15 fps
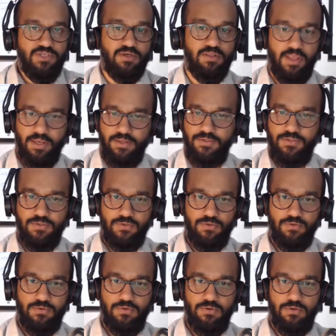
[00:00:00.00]
a client.
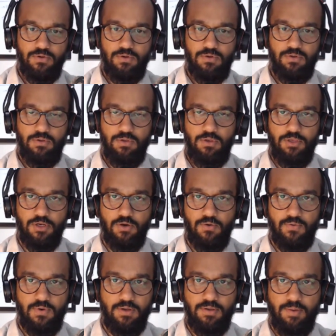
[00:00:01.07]

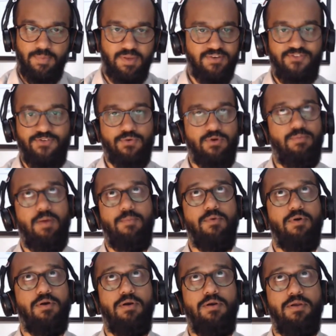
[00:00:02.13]
I still
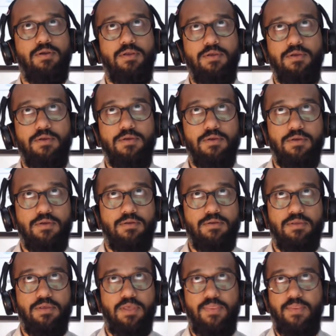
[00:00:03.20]
remember
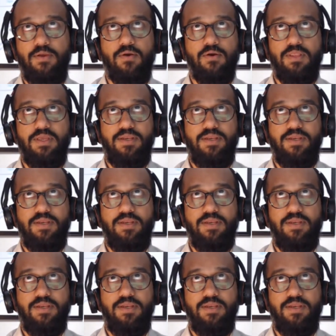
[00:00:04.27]
in the early